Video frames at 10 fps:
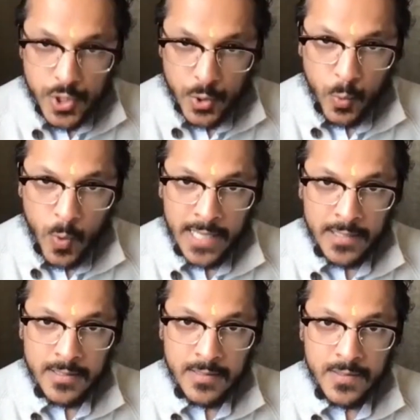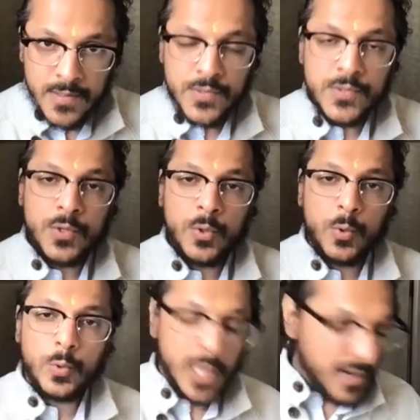to ones
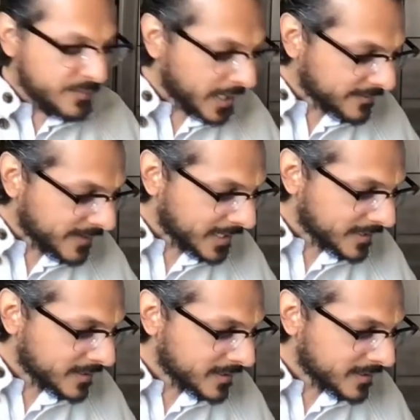who love Bhagavan.